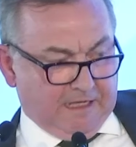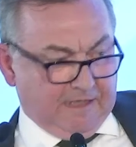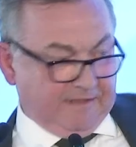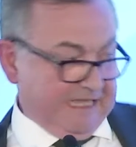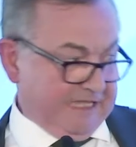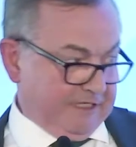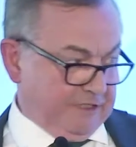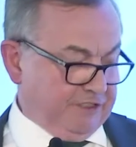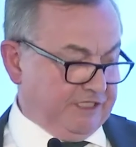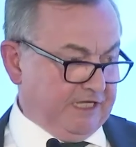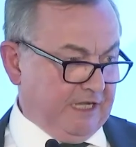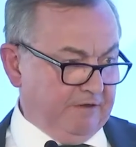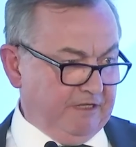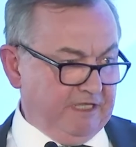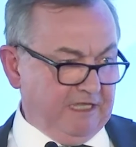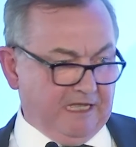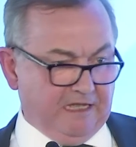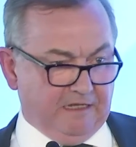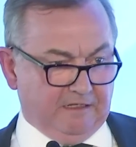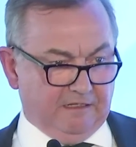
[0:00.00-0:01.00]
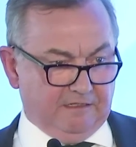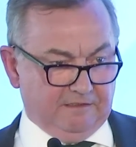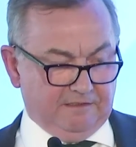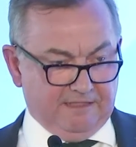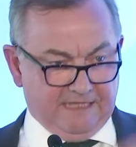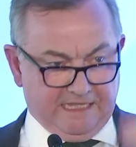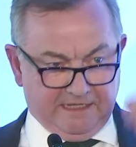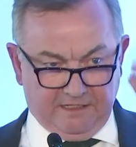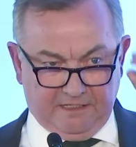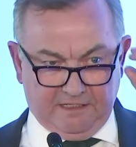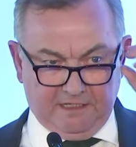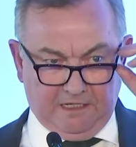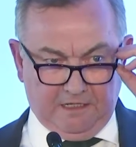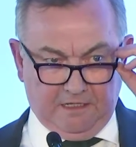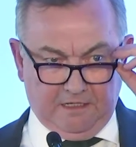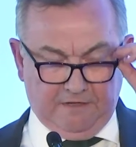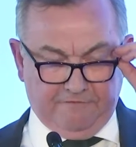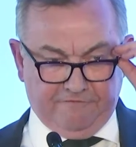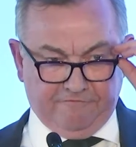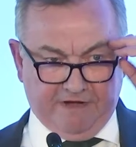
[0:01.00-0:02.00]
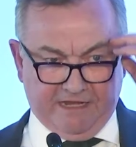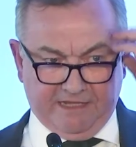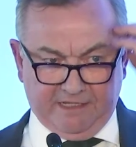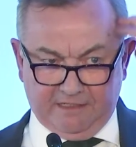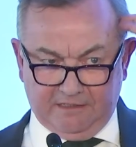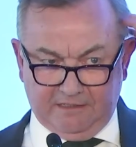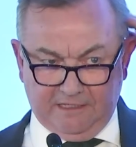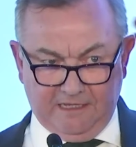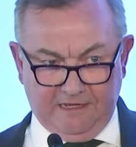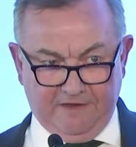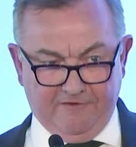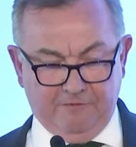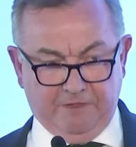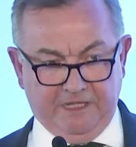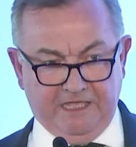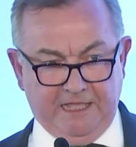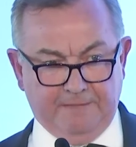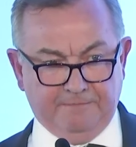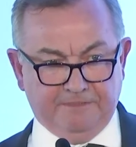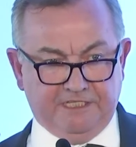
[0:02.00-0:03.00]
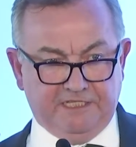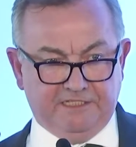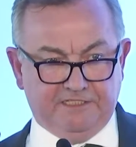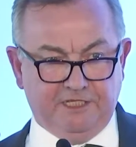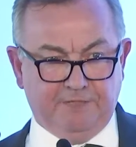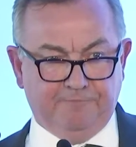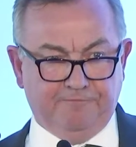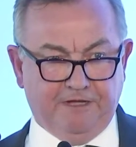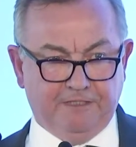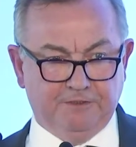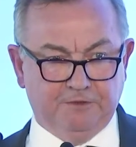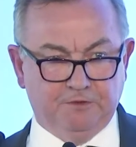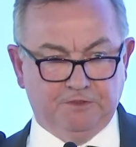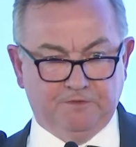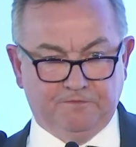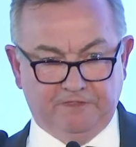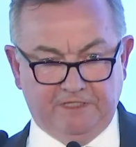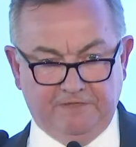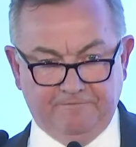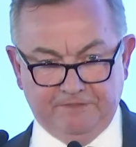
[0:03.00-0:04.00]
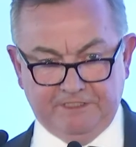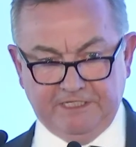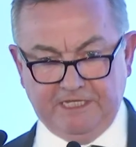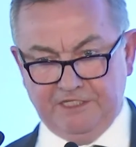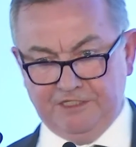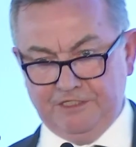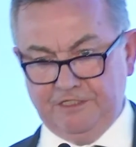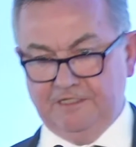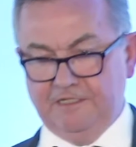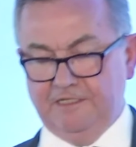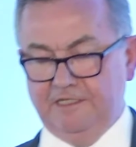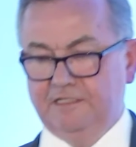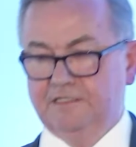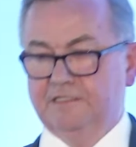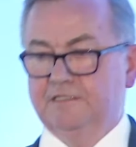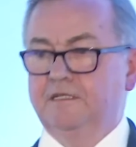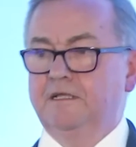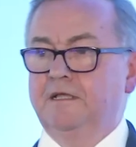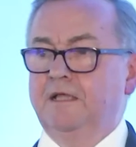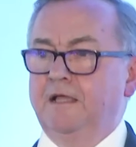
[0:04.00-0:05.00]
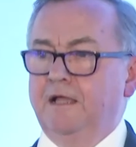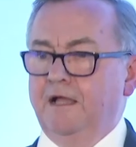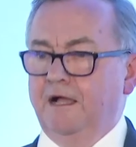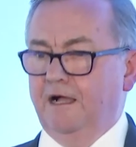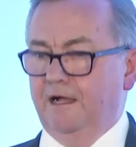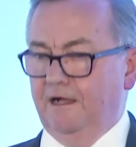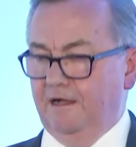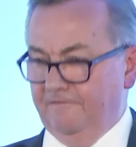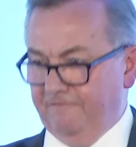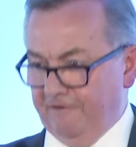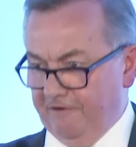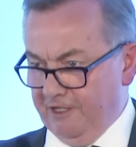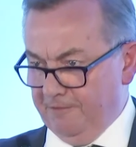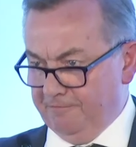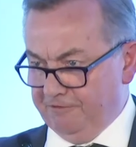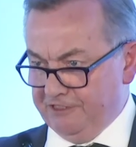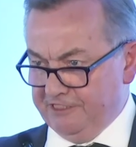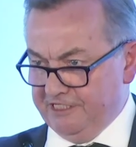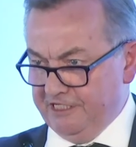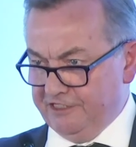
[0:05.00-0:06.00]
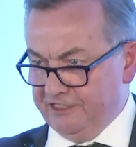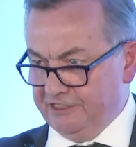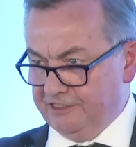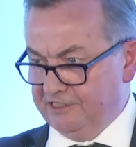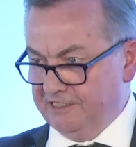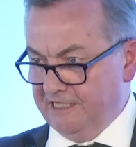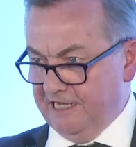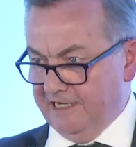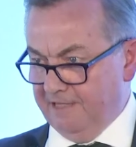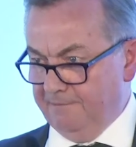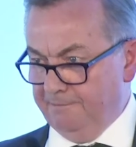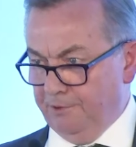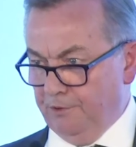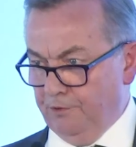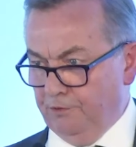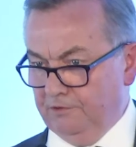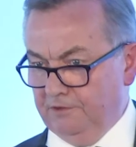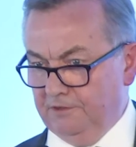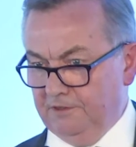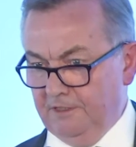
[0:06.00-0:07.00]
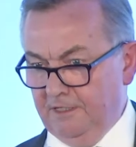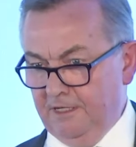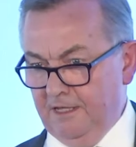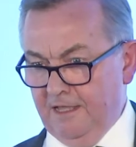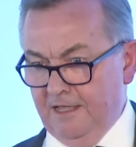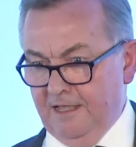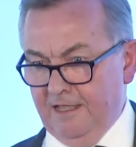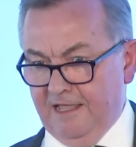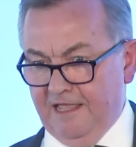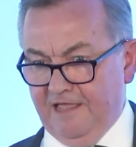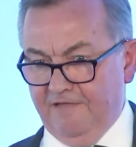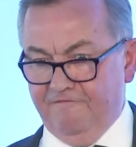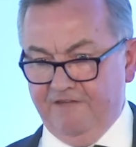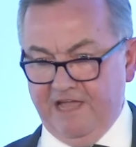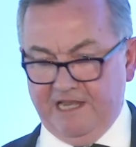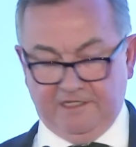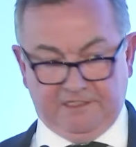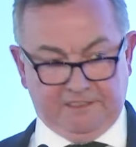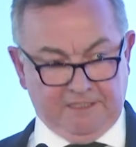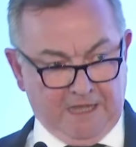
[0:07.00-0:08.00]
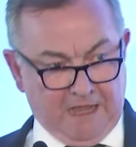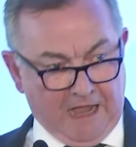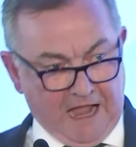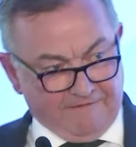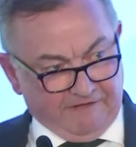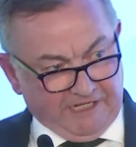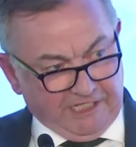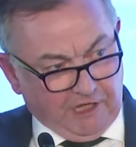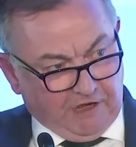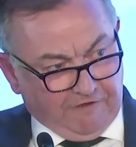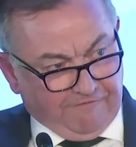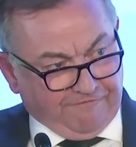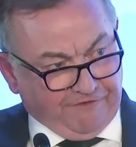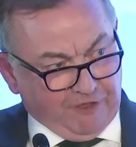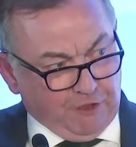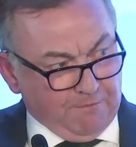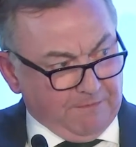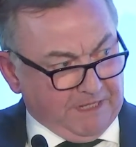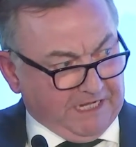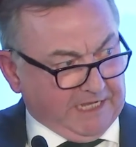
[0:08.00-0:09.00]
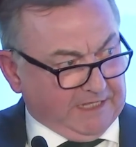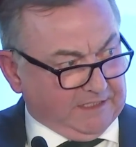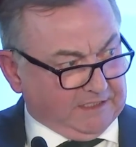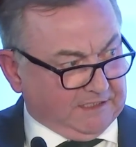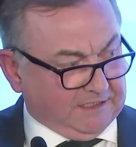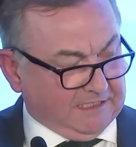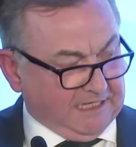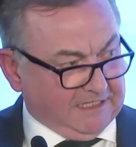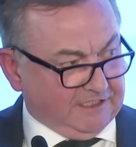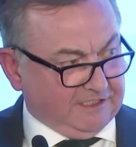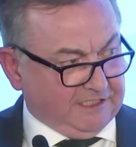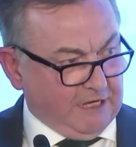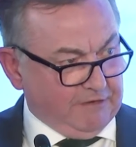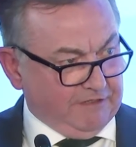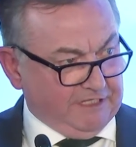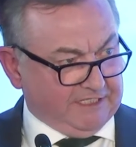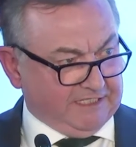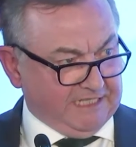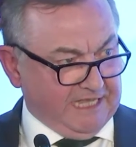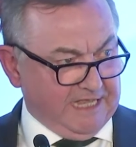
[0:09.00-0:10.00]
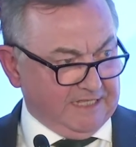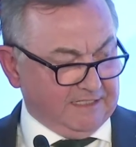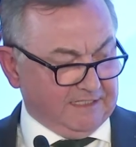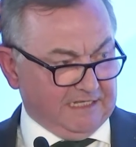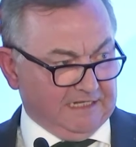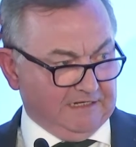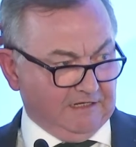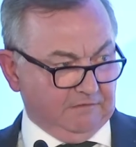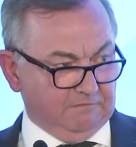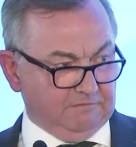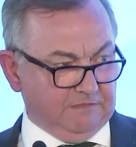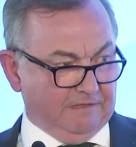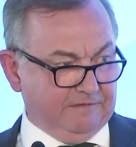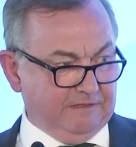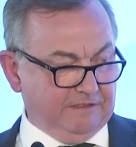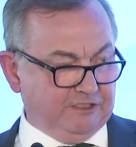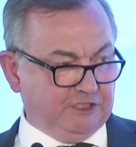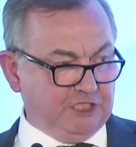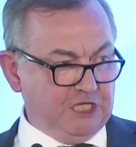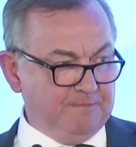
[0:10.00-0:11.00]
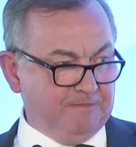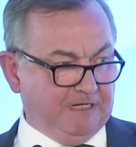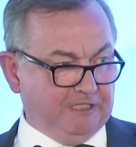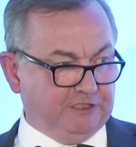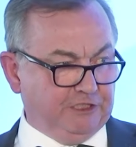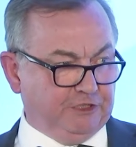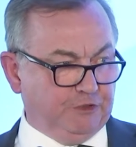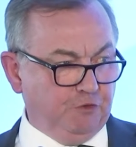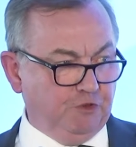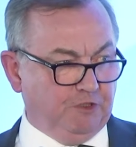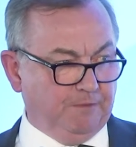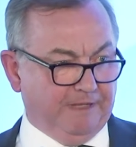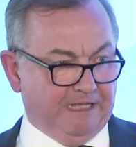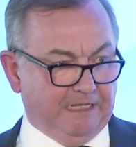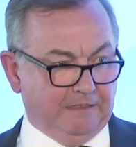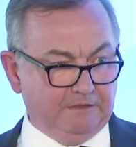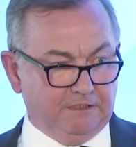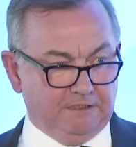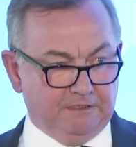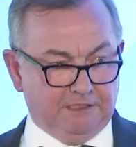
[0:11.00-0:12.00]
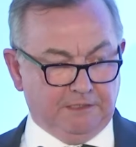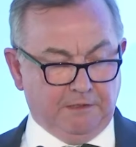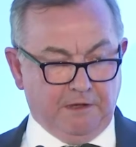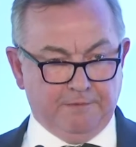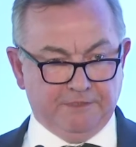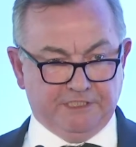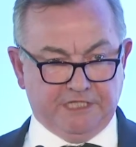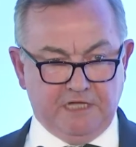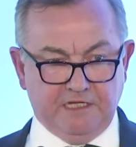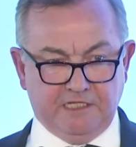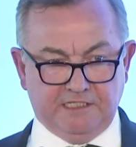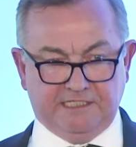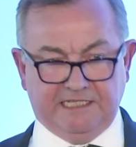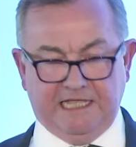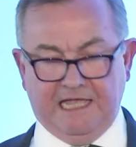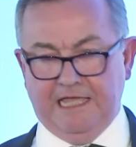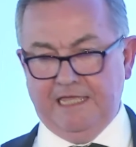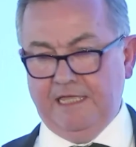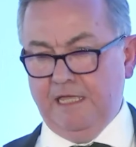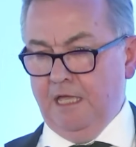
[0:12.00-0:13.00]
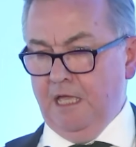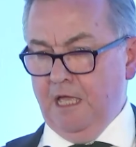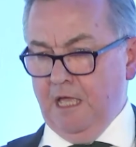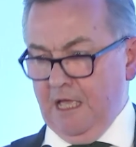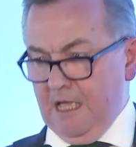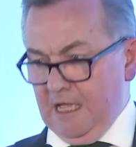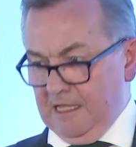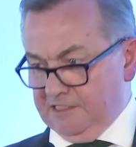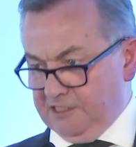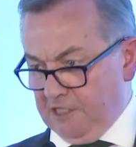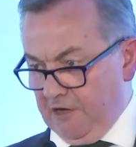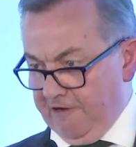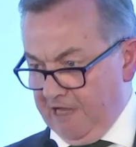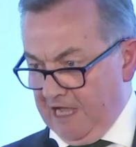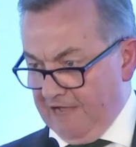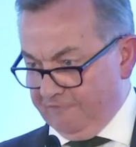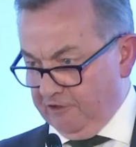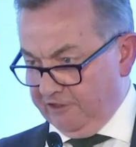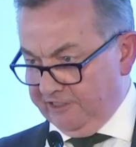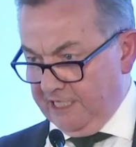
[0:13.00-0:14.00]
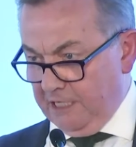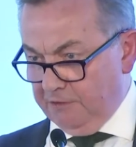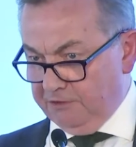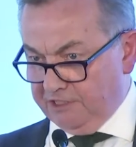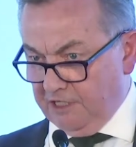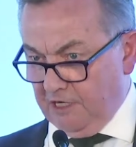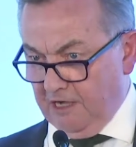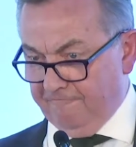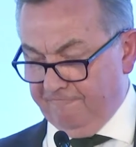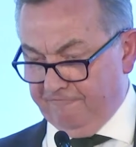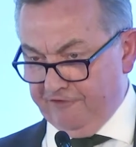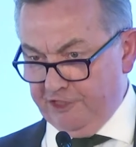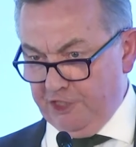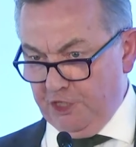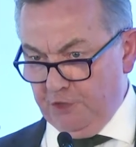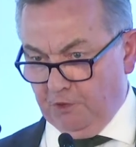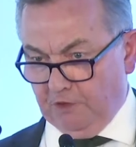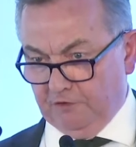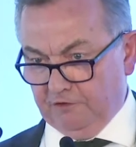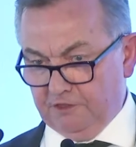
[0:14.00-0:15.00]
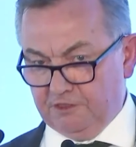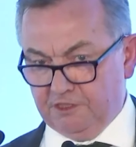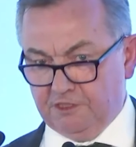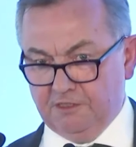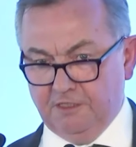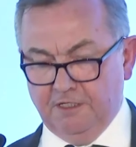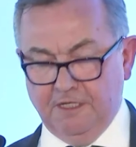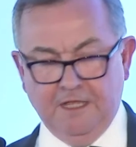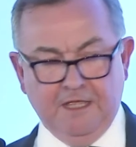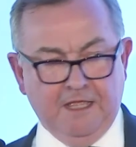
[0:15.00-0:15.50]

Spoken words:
Thank you, Tony, and thank Frank and everybody at MCC Brussels for the invitation to this very prestigious and important event. I've only got a few minutes, as Tony says, and there's too much to talk about, so I was going to say, sorry, I've got no time for nuance.